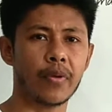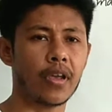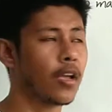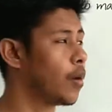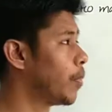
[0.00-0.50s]
A.
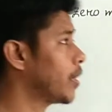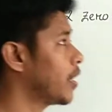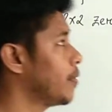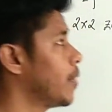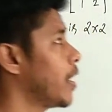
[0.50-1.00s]
But
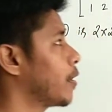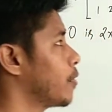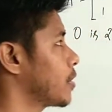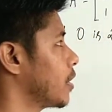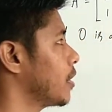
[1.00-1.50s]
if the
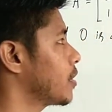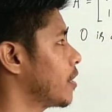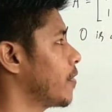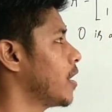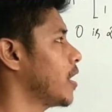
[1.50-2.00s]
equation is
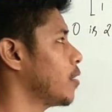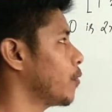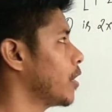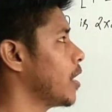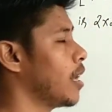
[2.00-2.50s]
given, then
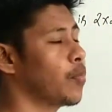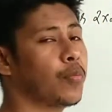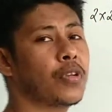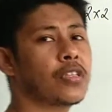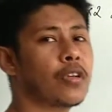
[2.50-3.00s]
with the help
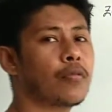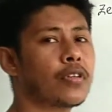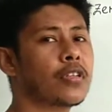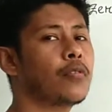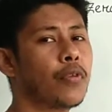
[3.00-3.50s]
of this
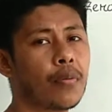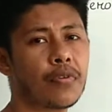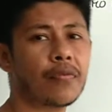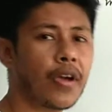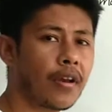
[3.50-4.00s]
equation we have
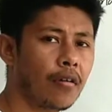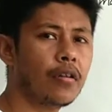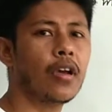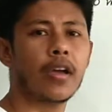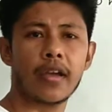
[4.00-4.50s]
to find
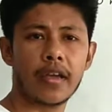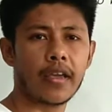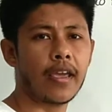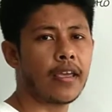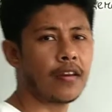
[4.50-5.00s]
out
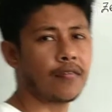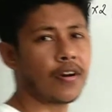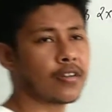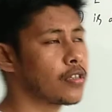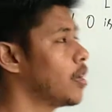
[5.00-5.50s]
A
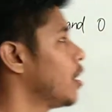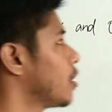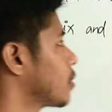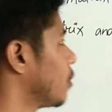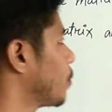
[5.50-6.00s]
inverse.
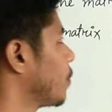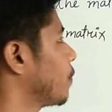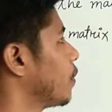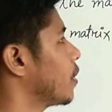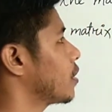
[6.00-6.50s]
So
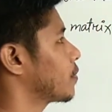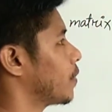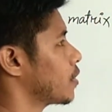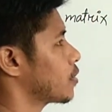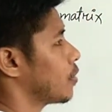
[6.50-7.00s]
before this,
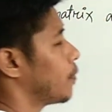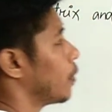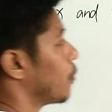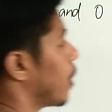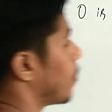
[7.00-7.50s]
first of
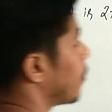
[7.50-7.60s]
all we have